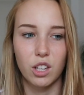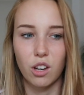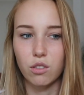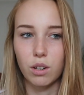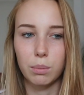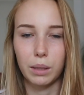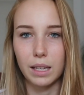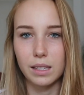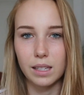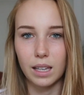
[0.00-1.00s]
surgery
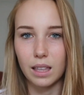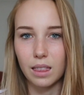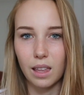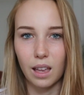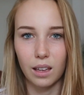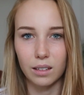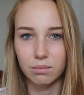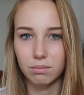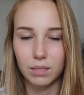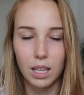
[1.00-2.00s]
place in
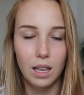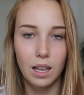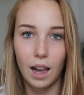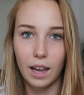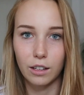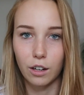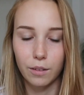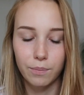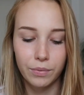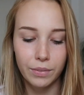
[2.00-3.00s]
their, I don't
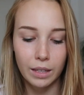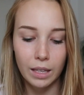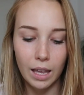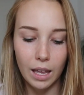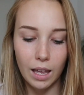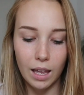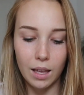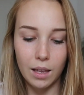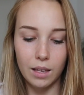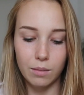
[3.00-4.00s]
know,
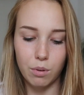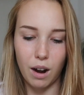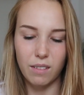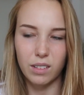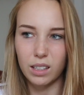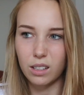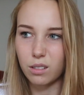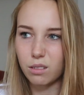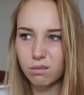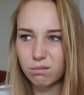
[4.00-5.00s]
private
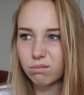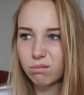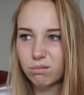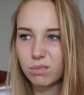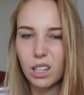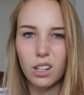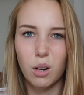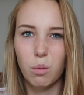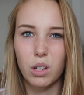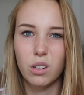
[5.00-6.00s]
little, I don't
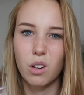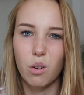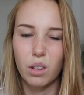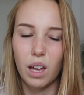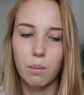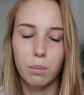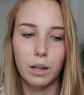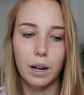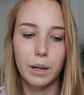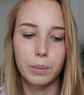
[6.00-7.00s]
know what you'd call that,
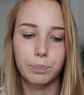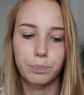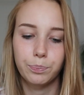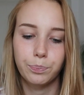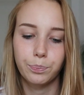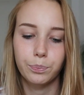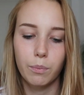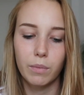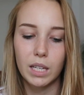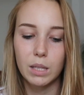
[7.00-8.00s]
but
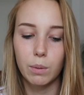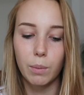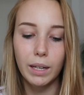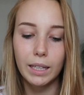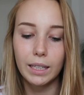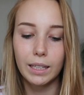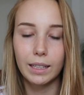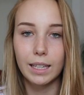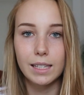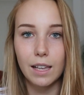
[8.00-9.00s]
so we went in
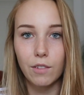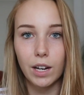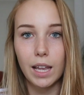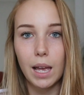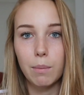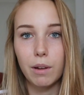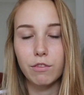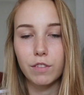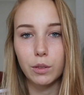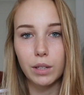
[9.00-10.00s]
at like 7 a.m. I
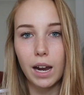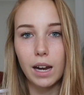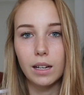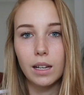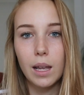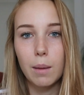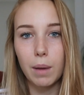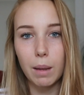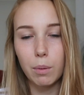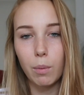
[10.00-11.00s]
filled out
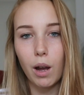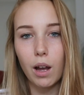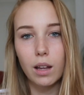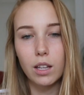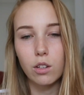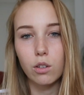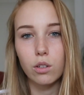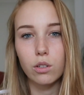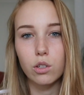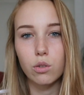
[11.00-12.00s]
paperwork.
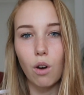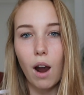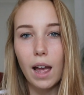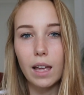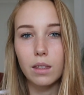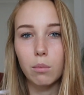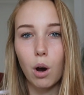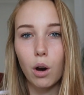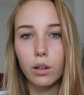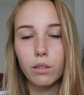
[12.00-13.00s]
You try them
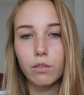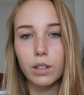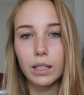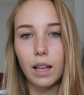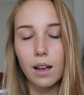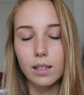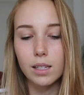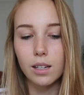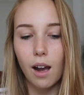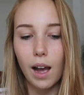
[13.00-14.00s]
on for the
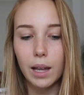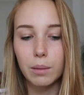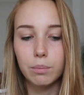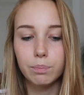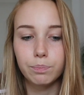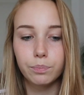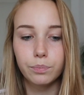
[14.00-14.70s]
last time.